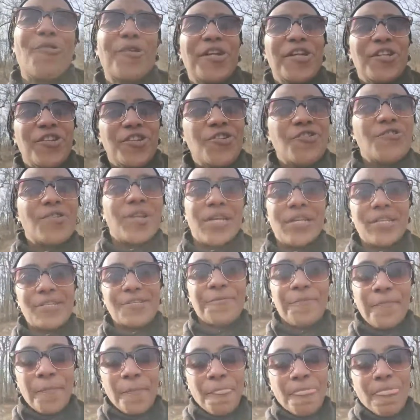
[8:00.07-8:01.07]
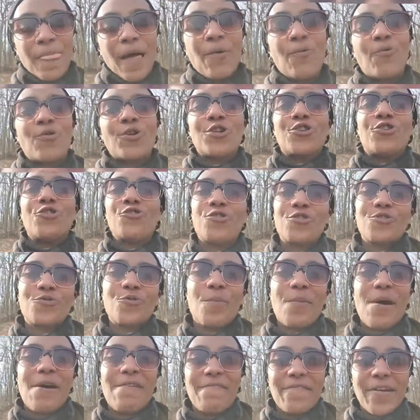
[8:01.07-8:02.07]
to do this. I want to do this with
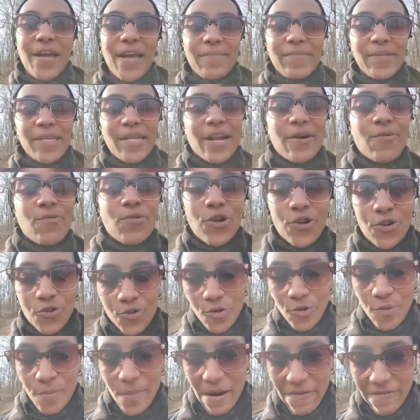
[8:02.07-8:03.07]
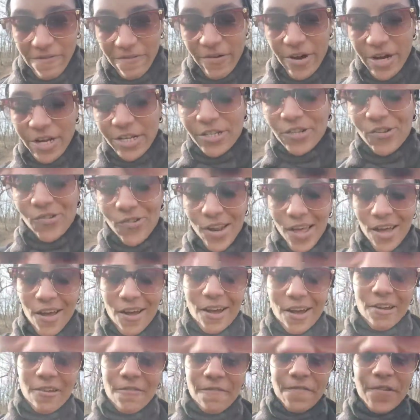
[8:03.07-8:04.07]
my family, and I want to do it with my friends. So now I
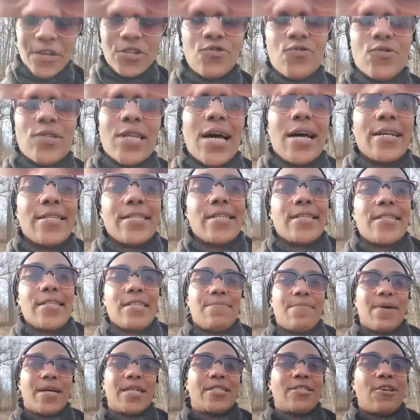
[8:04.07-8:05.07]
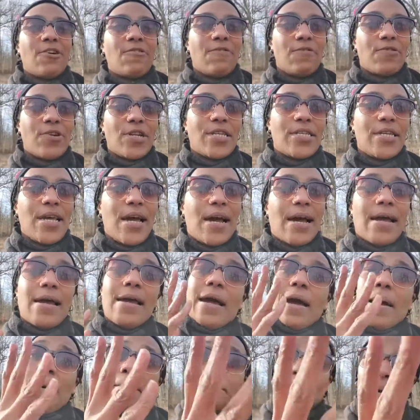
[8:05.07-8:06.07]
can visualize and see myself on a yacht.
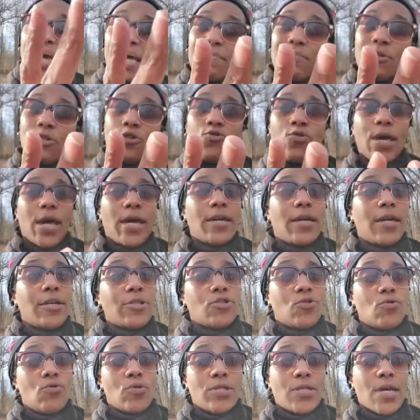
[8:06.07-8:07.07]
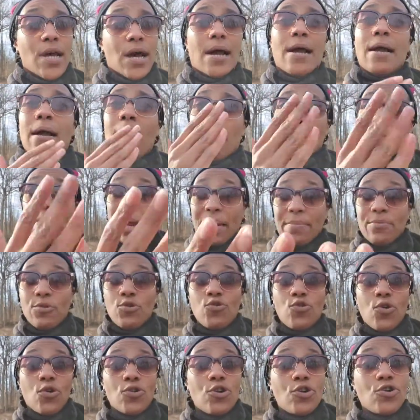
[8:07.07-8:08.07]
Maybe you can't get to a yacht. Maybe
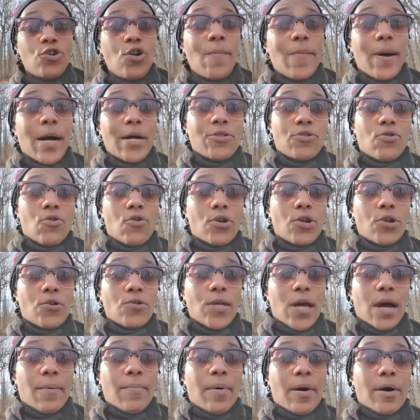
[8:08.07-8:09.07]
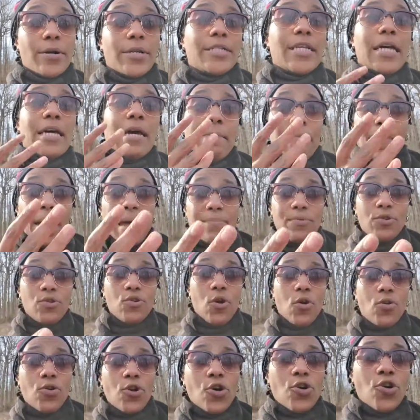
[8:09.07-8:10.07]
you don't know nobody throwing no yacht parties. Maybe you
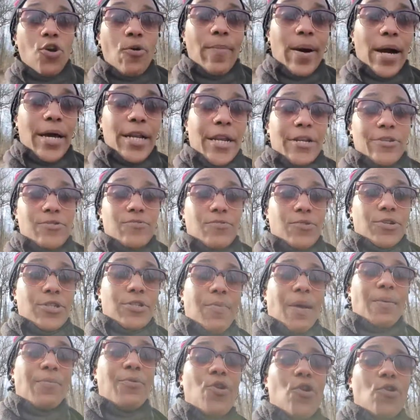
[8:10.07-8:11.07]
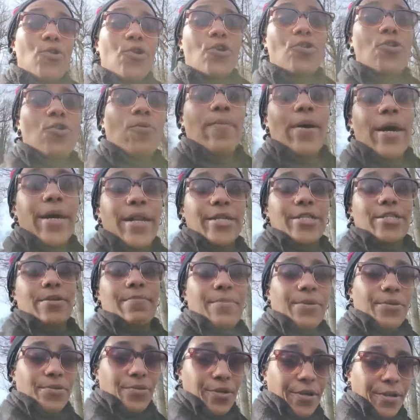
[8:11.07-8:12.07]
don't know nobody that's rich. Maybe you don't know nobody that's a
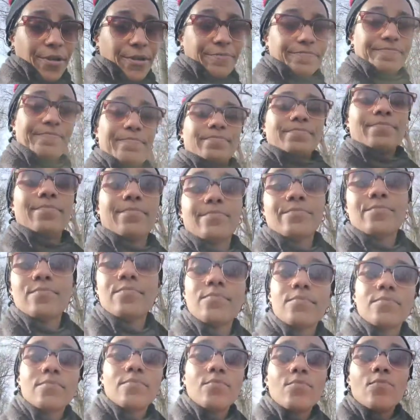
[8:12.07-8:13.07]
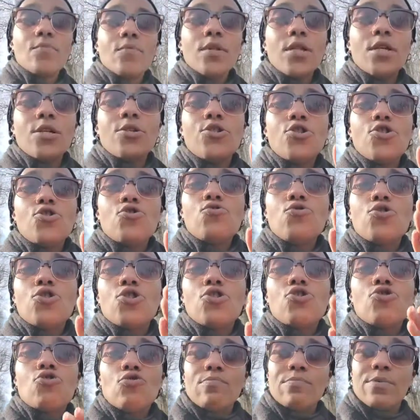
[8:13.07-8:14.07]
millionaire.
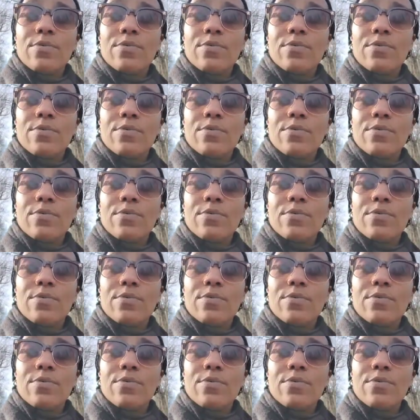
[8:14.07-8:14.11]
YouTube,